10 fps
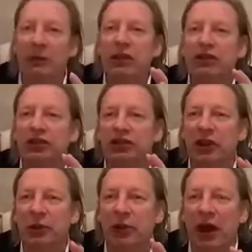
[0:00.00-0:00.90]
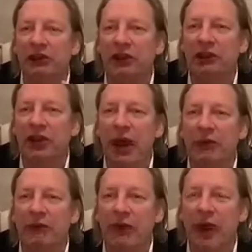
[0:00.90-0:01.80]
me just summarize and
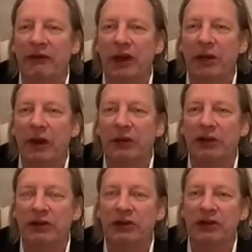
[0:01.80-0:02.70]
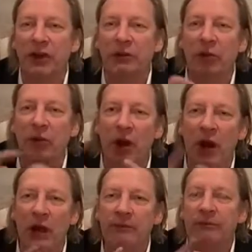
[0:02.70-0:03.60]
stop if you have any questions. Number
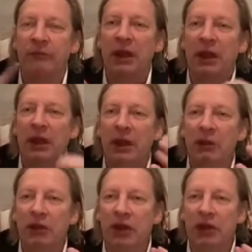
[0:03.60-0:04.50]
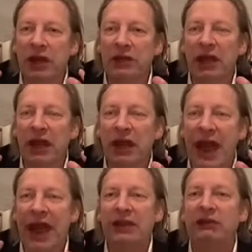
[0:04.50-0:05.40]
1, you need to
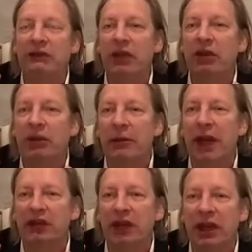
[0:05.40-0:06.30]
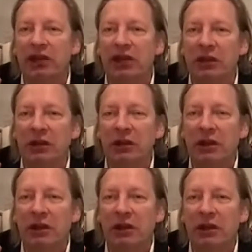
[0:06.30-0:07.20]
activate your imagination,
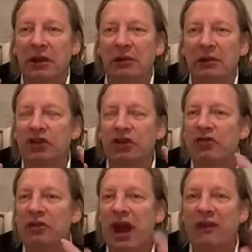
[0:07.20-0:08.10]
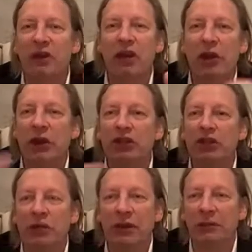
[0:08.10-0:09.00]
because you never know what
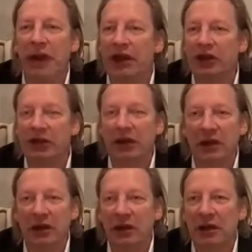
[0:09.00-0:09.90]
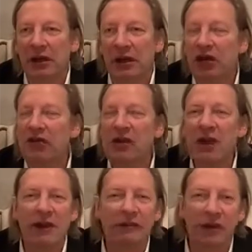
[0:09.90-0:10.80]
you will imagine. You
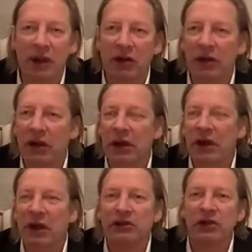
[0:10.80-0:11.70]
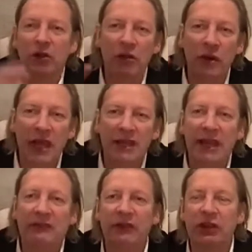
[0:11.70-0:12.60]
never know. So create
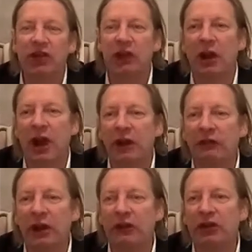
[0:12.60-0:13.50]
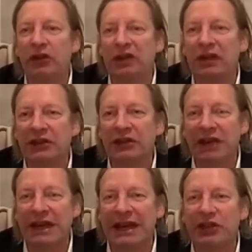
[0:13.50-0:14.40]
that vision. I've given you the
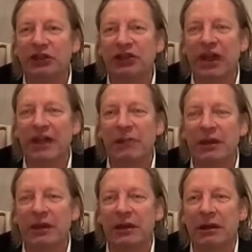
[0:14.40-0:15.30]
destination statement.